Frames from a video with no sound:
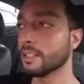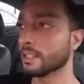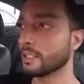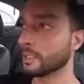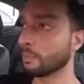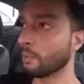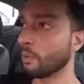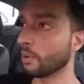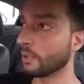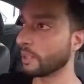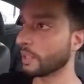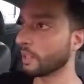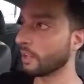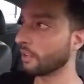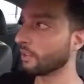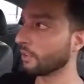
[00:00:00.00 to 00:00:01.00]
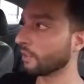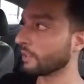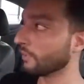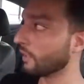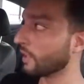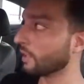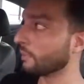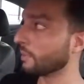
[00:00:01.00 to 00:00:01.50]
to support their
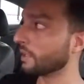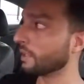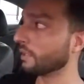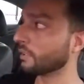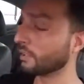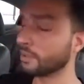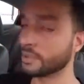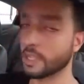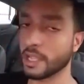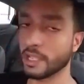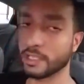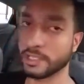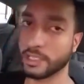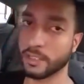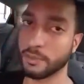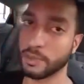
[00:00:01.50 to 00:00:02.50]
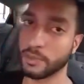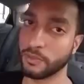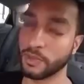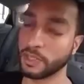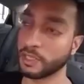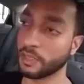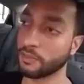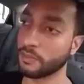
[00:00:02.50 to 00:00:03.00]
development and their site that they've been
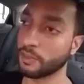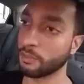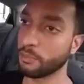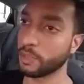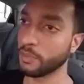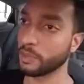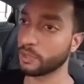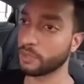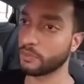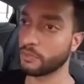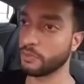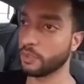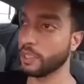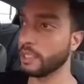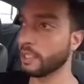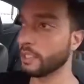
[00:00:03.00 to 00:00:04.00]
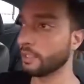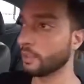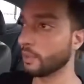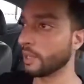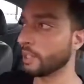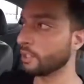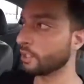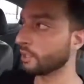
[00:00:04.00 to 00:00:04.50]
funding for pretty much free in
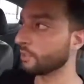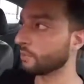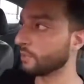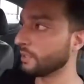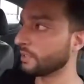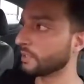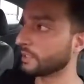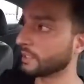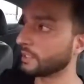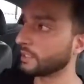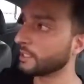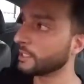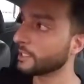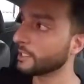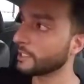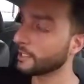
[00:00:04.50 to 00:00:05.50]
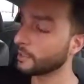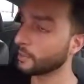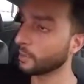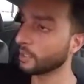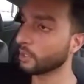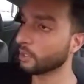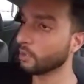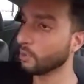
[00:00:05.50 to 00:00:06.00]
donations recently.
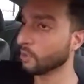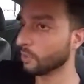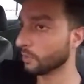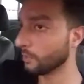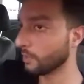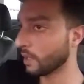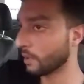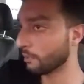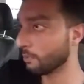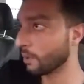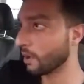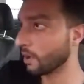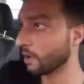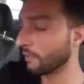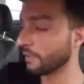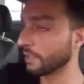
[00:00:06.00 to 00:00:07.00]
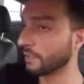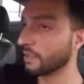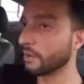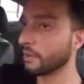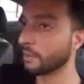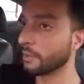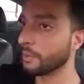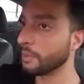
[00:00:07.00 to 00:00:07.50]
Really cool part of the
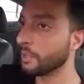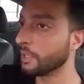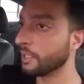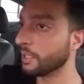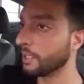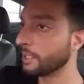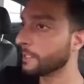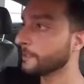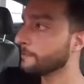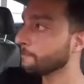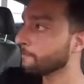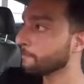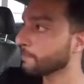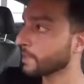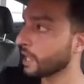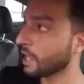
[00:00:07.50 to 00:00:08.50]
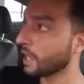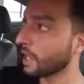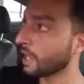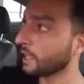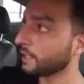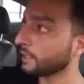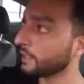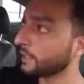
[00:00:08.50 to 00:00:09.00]
Ethereum community.
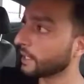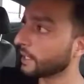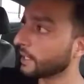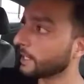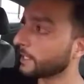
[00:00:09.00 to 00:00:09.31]
And